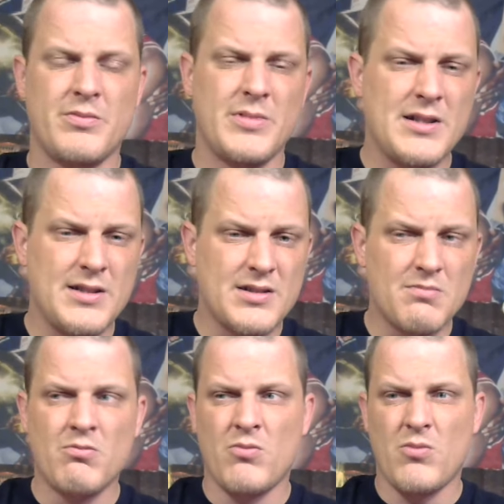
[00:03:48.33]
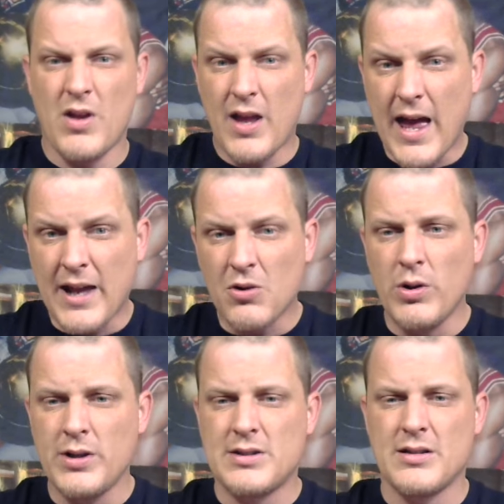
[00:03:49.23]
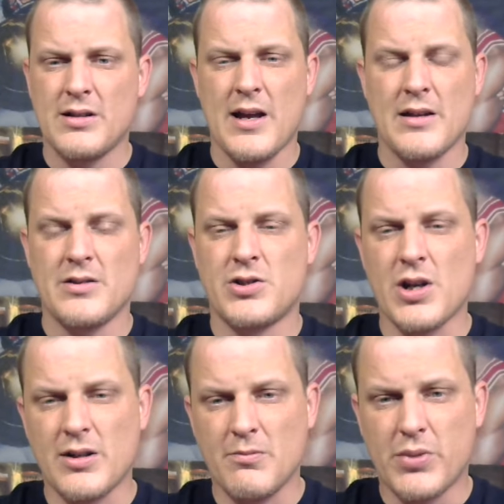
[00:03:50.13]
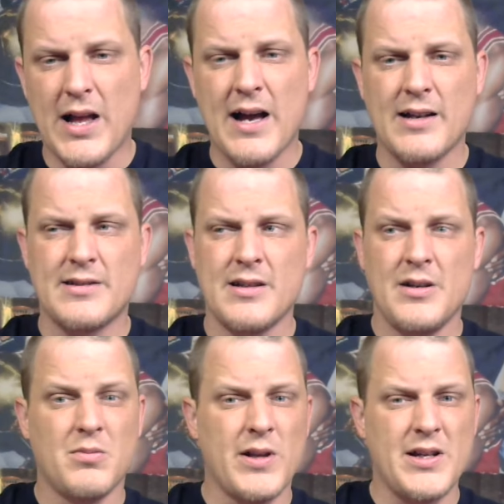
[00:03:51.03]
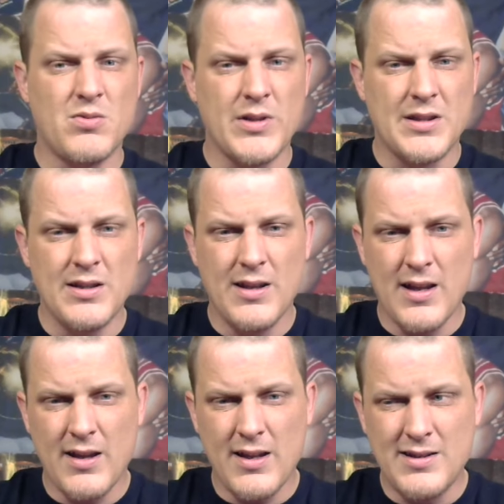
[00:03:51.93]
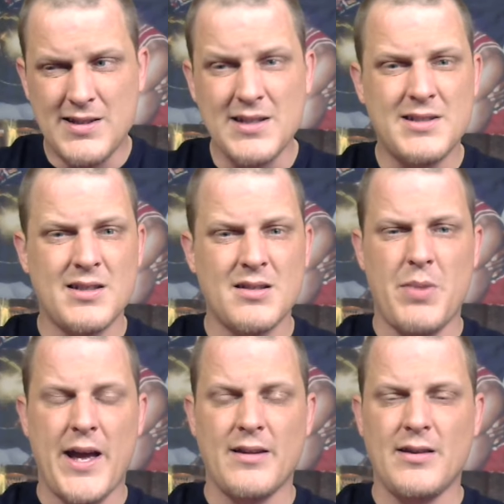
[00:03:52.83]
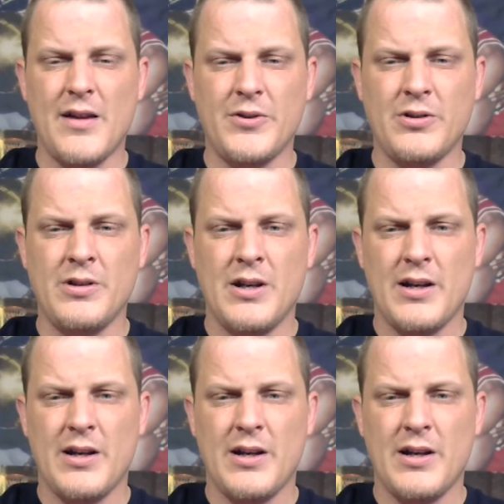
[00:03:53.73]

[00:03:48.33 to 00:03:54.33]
He's adequate at shedding blocks, plays with decent pad level.